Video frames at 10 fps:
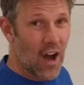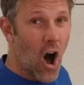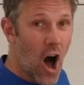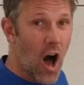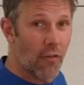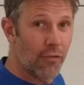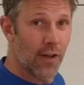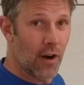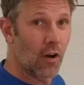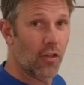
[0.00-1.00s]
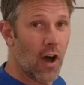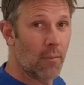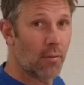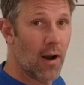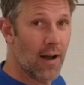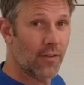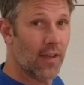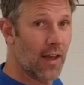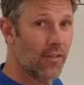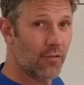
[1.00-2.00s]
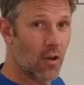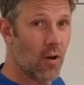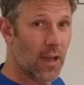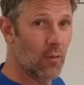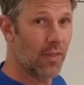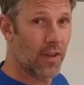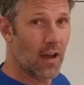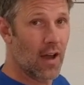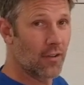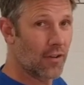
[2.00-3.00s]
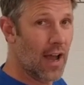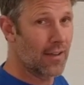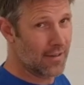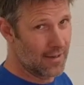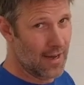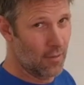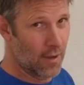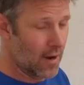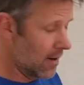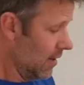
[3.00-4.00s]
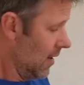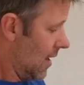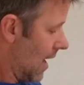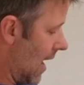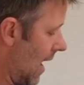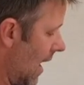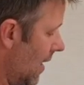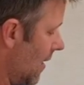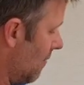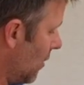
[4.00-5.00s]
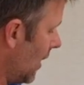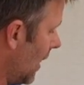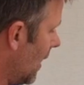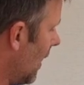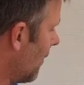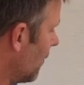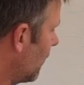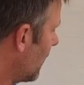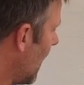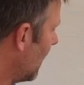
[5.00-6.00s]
off in our thought process of going with the contrast, I doubt we are, but another stain